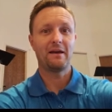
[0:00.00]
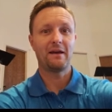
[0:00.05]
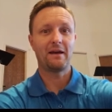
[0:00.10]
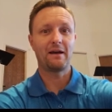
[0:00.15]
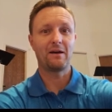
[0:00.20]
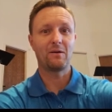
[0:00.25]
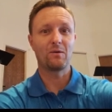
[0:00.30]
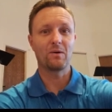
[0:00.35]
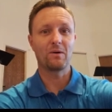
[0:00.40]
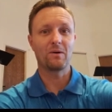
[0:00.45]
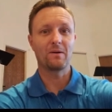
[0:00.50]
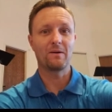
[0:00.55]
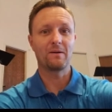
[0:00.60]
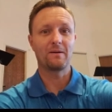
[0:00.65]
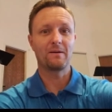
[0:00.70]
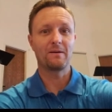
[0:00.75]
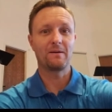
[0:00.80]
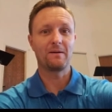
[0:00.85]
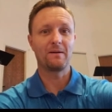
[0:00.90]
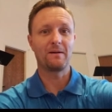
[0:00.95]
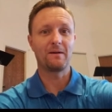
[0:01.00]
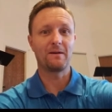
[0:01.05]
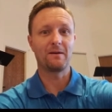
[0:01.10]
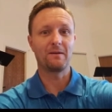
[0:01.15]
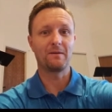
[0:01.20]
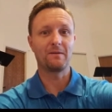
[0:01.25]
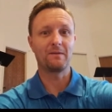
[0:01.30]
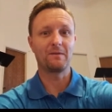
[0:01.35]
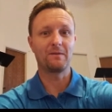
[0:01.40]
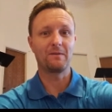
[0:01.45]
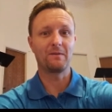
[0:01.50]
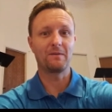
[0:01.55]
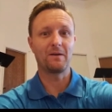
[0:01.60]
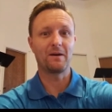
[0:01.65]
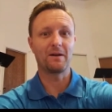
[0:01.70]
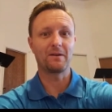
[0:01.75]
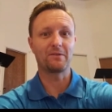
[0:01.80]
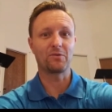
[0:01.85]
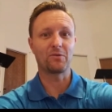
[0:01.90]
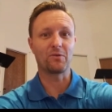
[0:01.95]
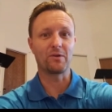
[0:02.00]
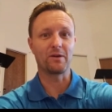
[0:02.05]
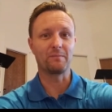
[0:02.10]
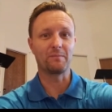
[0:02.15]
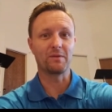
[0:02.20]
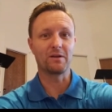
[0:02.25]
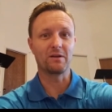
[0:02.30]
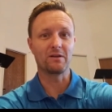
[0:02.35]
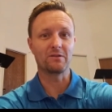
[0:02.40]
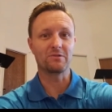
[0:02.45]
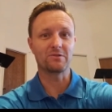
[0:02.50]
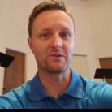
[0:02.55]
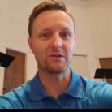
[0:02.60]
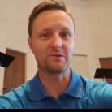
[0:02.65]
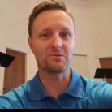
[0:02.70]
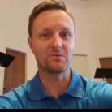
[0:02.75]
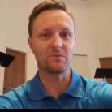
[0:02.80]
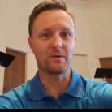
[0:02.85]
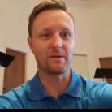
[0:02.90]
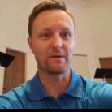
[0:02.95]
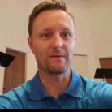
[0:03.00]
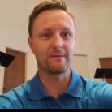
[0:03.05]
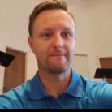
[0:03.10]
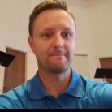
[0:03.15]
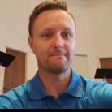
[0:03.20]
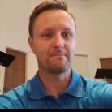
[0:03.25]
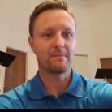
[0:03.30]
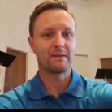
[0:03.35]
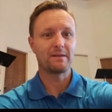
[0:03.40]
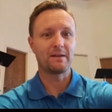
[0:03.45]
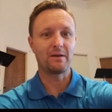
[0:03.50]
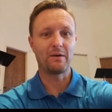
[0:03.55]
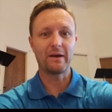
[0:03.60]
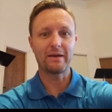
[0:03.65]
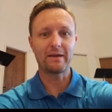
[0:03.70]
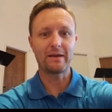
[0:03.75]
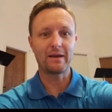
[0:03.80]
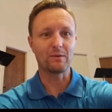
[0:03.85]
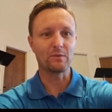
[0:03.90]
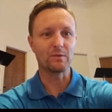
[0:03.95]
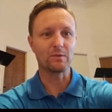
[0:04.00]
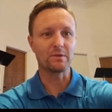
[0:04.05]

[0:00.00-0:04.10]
our uh, auditorium, in our sanctuary? Now, I can't